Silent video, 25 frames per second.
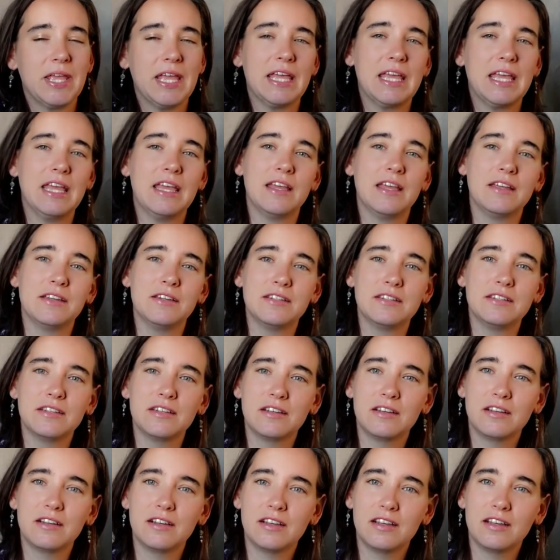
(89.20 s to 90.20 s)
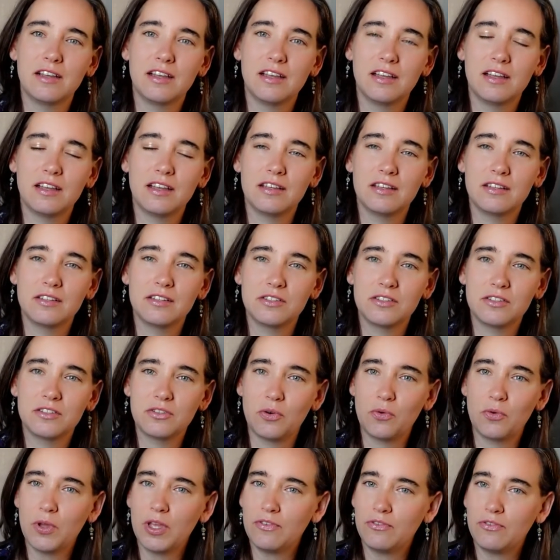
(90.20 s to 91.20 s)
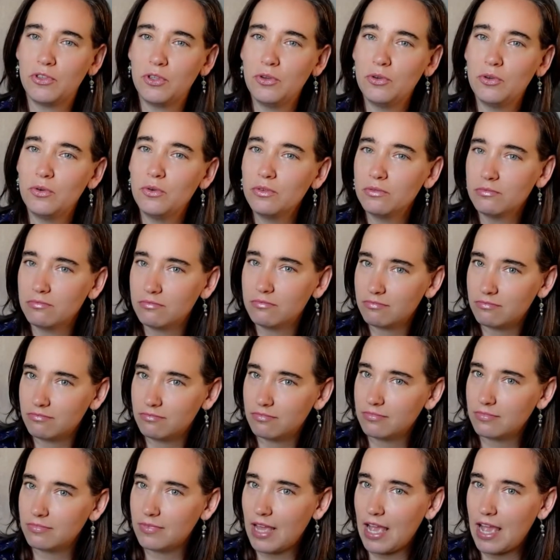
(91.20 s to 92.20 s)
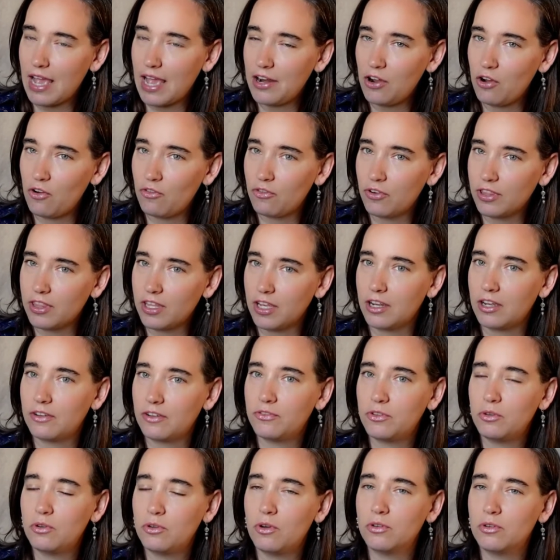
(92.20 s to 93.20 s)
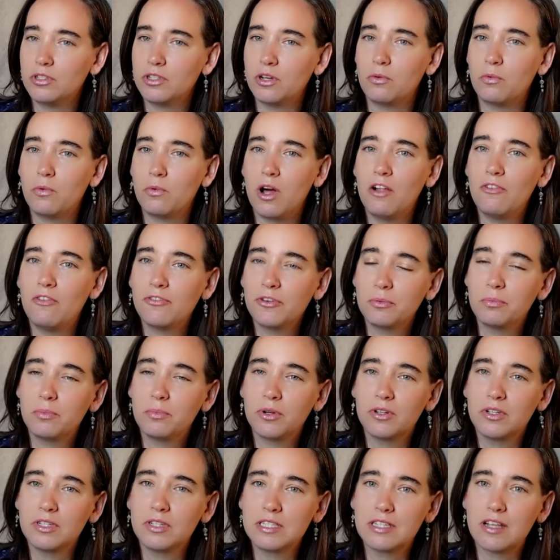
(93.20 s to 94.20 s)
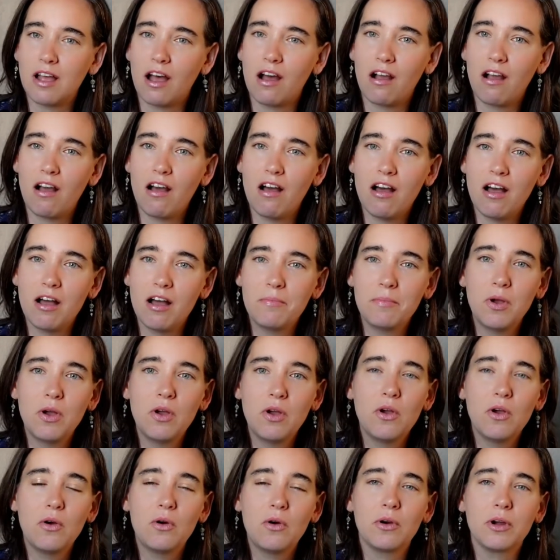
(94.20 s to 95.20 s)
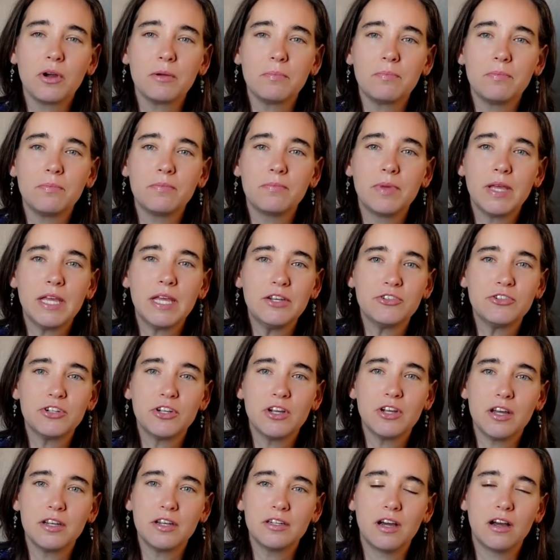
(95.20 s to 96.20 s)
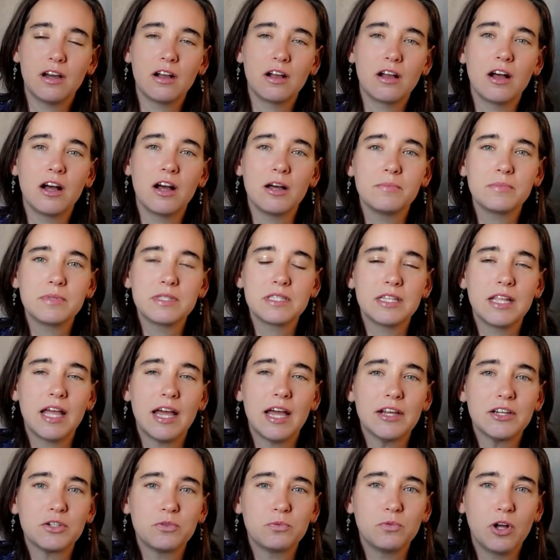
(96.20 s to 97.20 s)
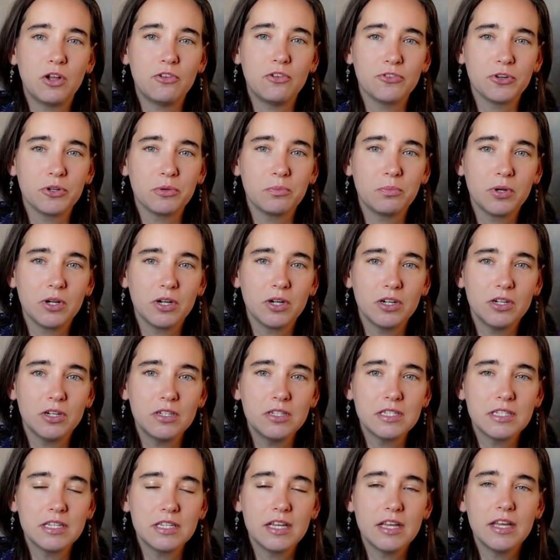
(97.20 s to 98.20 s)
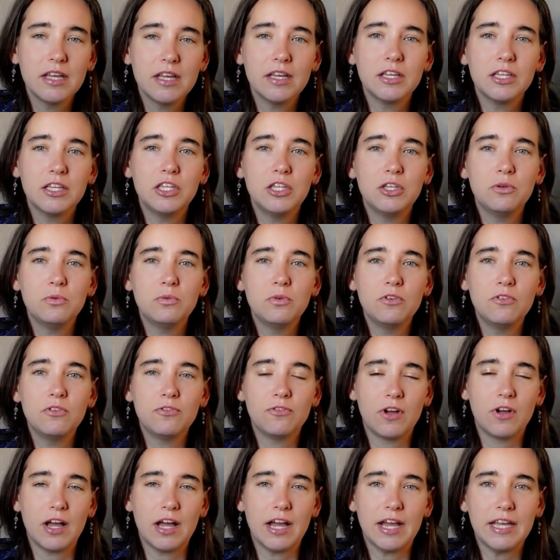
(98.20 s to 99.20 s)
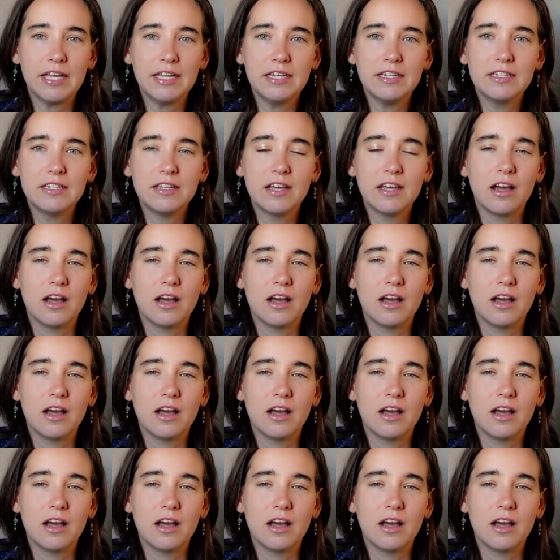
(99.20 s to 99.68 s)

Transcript: And so if you head over there, if you go to welfordpearls.com or patreon.com/welfordpearls, you will find